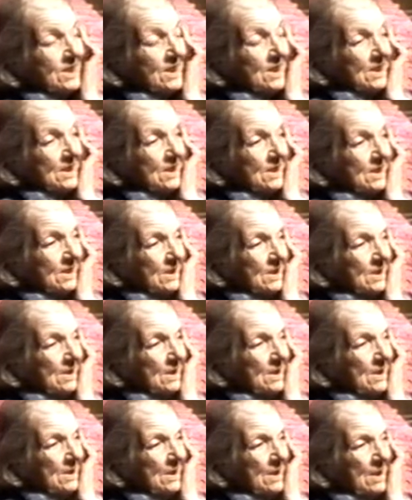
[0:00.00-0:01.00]
said,
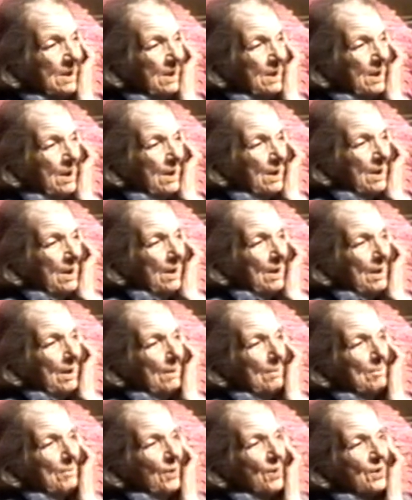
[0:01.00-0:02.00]

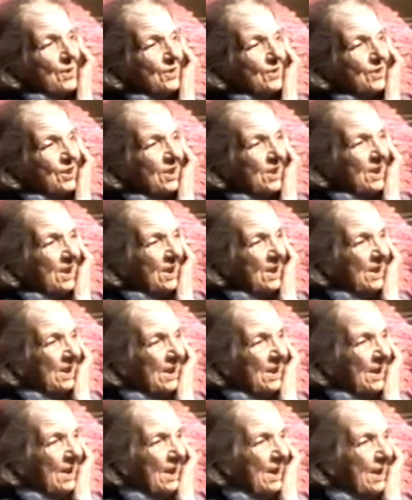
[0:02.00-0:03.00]
Bertha,
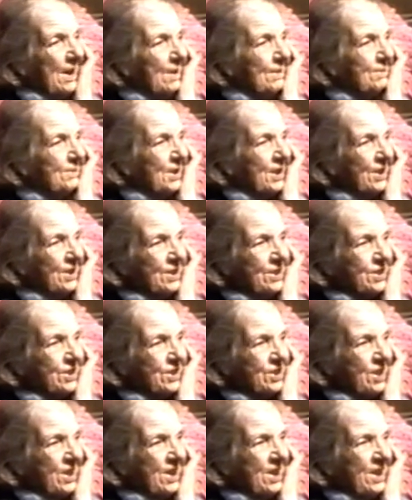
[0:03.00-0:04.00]
I'm not
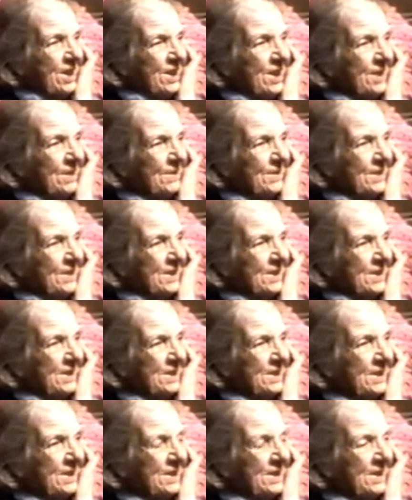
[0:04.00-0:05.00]
saved,
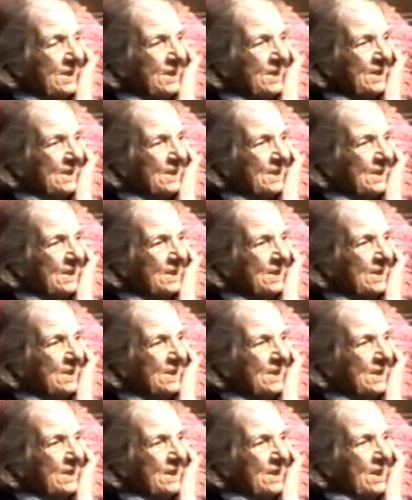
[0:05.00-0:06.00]
and
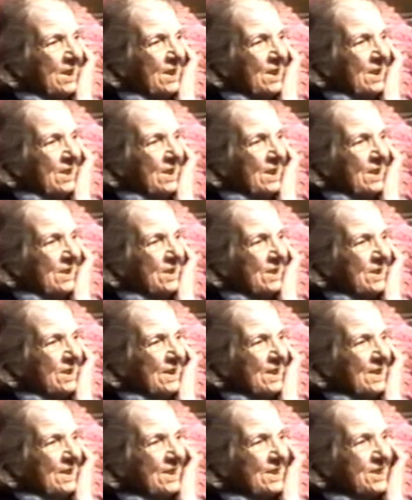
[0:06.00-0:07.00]

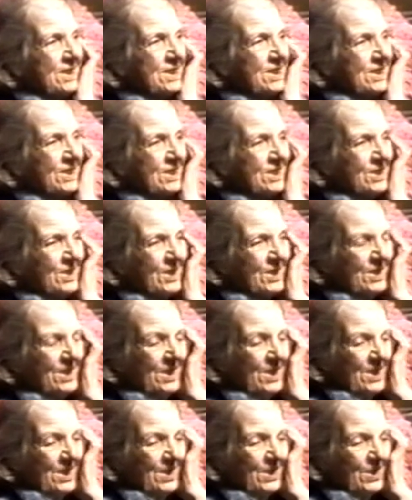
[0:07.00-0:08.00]
I said,
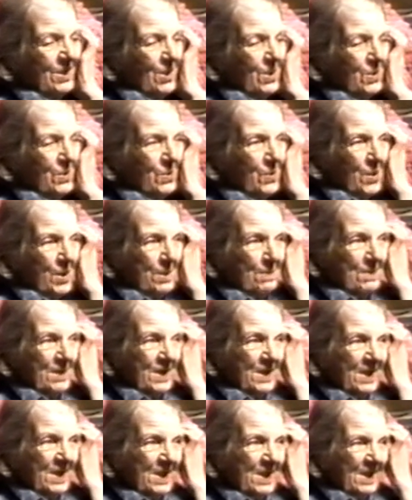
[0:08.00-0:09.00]
go with
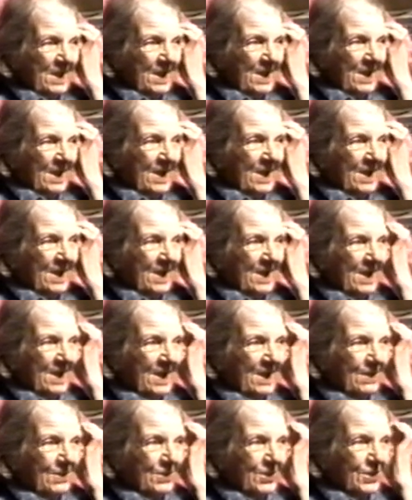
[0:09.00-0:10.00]
me,
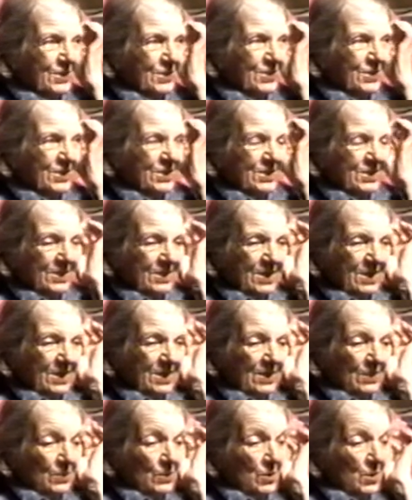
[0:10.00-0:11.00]
I want
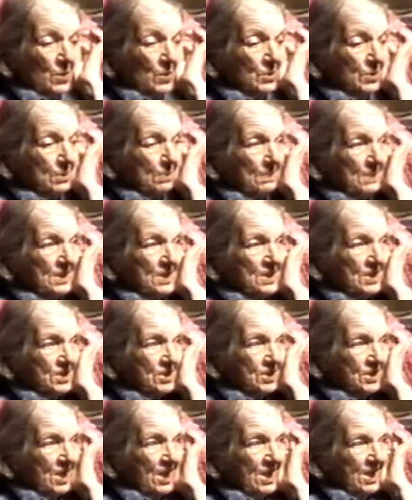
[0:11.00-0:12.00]
to be
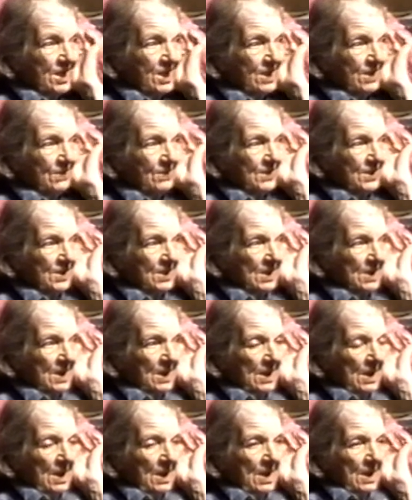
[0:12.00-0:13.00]
saved,
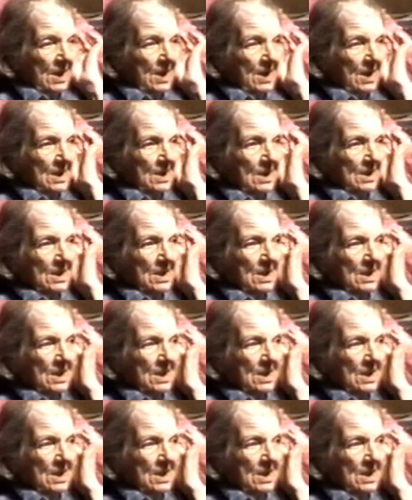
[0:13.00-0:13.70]
and